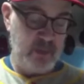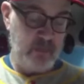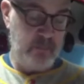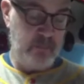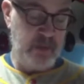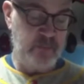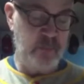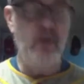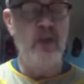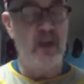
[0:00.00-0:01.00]

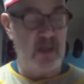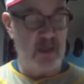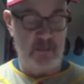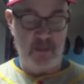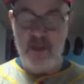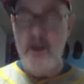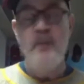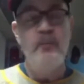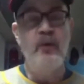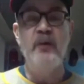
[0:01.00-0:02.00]
baseball, and
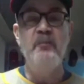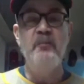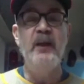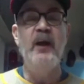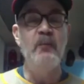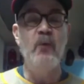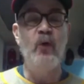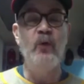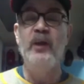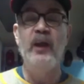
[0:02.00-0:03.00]
pardon me, I'm
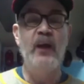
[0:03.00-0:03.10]
old.